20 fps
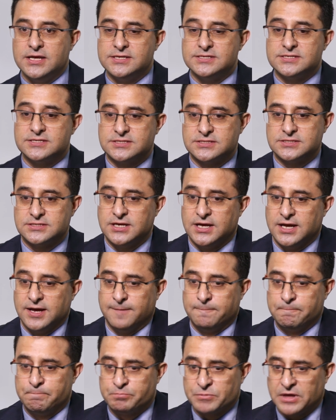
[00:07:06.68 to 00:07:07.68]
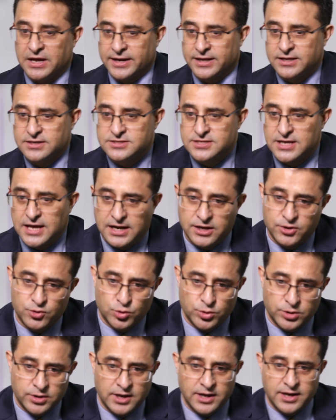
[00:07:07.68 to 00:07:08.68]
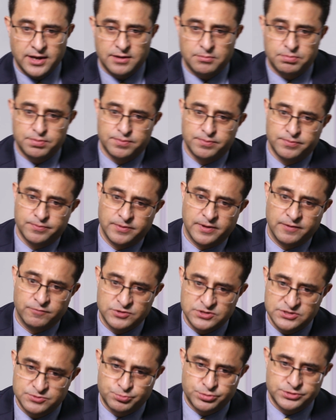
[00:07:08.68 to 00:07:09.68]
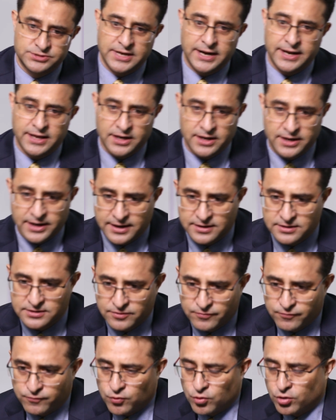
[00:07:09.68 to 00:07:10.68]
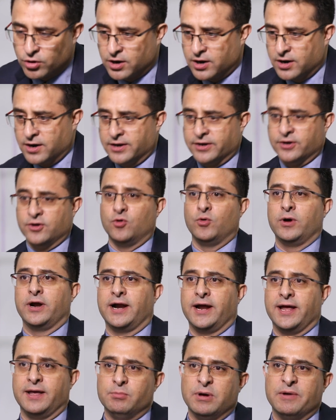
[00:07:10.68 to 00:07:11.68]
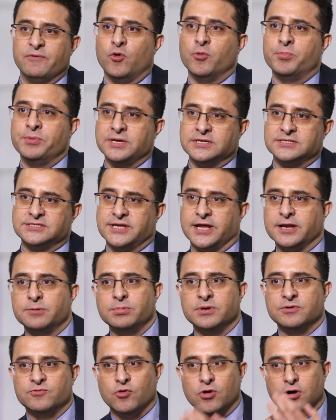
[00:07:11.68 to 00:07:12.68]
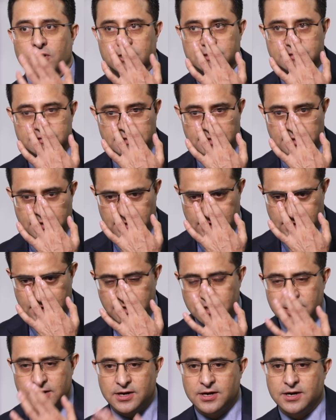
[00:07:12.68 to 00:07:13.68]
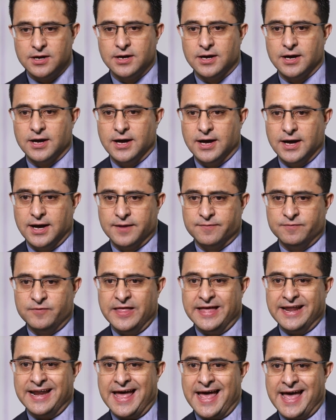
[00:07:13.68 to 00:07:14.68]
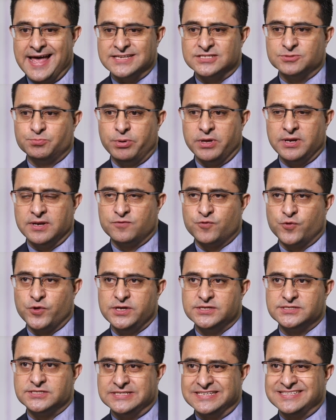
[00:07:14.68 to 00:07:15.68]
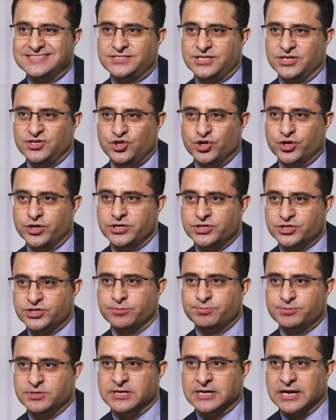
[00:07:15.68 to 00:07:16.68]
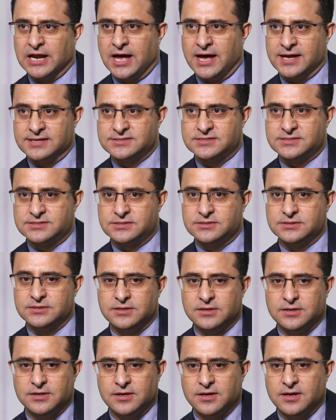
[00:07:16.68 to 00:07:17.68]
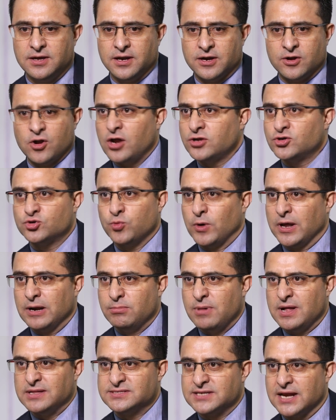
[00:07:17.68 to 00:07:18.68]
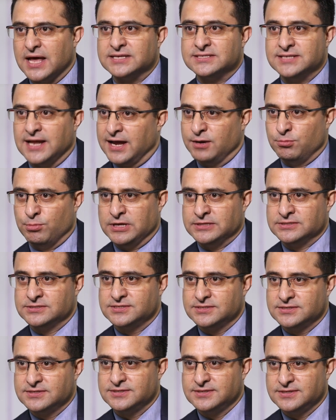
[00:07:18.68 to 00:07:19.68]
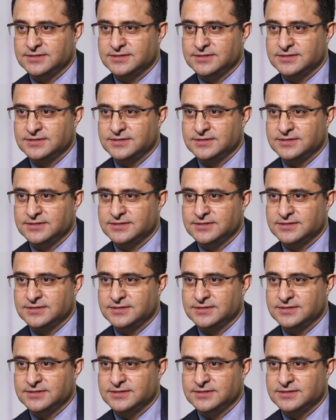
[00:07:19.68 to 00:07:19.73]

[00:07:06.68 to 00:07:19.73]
is, I can tell you, I was presenting in another fora, where my opening statement was, there has been a 360-degree shift in last, not 12 months, last 9 months.